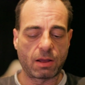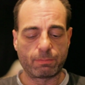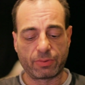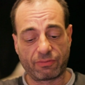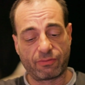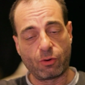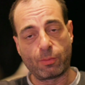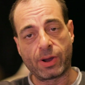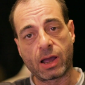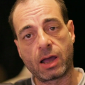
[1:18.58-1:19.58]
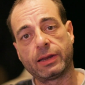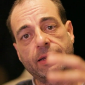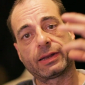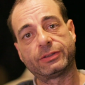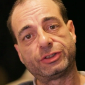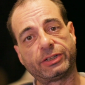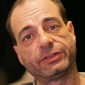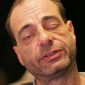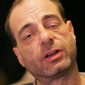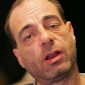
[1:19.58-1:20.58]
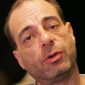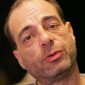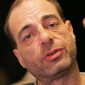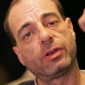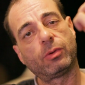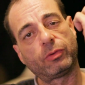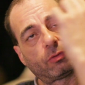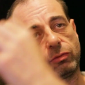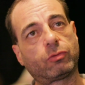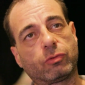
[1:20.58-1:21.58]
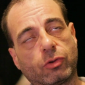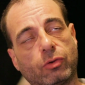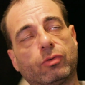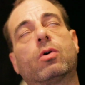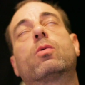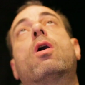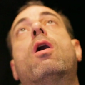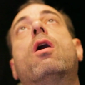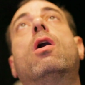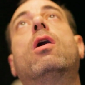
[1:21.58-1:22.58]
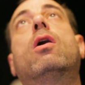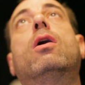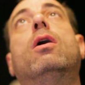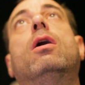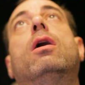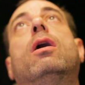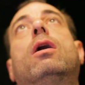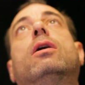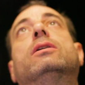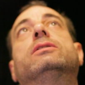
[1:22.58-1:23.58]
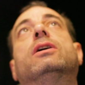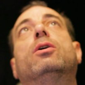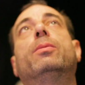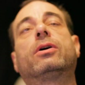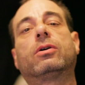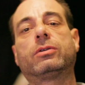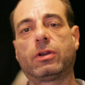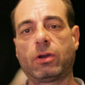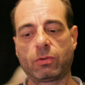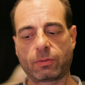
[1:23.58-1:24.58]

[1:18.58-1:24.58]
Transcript: before my eyelid had a chance to close. It was done. Oh, it's like, oh my god, no.